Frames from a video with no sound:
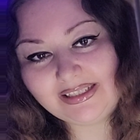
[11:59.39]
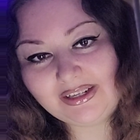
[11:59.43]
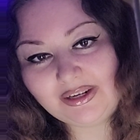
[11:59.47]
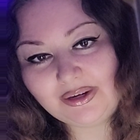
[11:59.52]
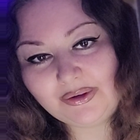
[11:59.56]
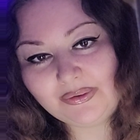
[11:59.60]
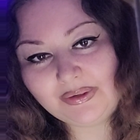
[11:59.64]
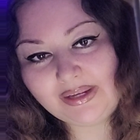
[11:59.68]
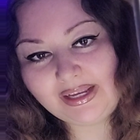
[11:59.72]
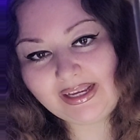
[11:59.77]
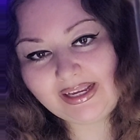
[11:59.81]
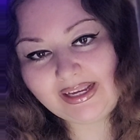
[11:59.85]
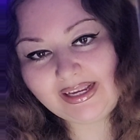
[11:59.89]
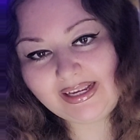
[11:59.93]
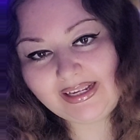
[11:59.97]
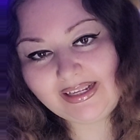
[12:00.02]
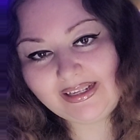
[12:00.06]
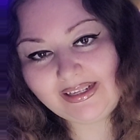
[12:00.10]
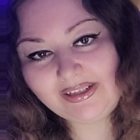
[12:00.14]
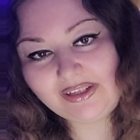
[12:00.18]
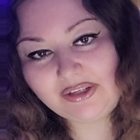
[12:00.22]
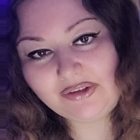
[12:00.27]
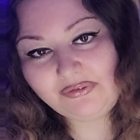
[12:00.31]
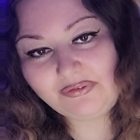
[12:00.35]

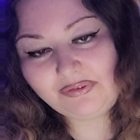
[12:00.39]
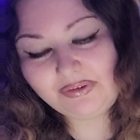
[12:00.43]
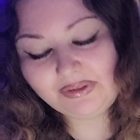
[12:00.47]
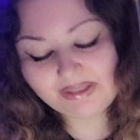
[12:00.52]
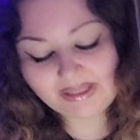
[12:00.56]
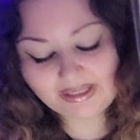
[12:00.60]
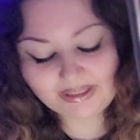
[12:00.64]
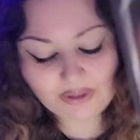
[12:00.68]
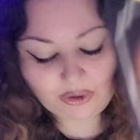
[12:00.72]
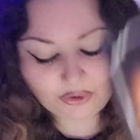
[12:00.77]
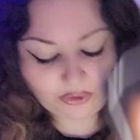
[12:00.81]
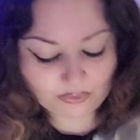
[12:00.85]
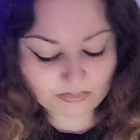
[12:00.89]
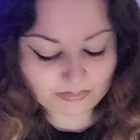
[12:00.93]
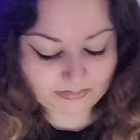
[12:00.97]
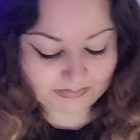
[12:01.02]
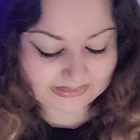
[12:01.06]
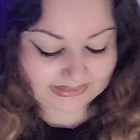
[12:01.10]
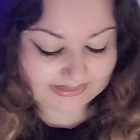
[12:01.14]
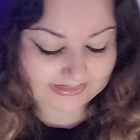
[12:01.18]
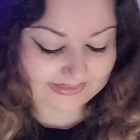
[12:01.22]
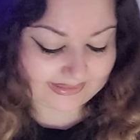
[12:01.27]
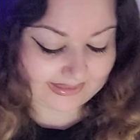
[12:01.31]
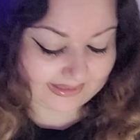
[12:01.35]
Okay? You feel like home
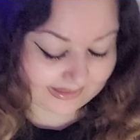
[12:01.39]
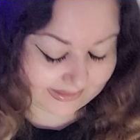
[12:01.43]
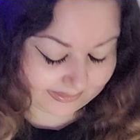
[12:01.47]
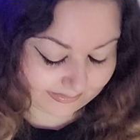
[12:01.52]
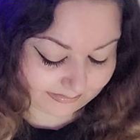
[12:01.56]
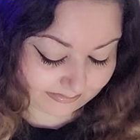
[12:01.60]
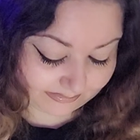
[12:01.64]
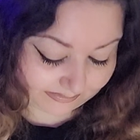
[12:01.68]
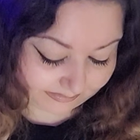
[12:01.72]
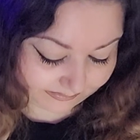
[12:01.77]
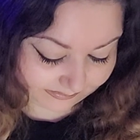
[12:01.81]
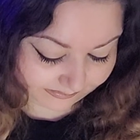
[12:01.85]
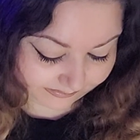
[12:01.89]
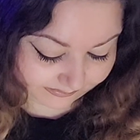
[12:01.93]
to them.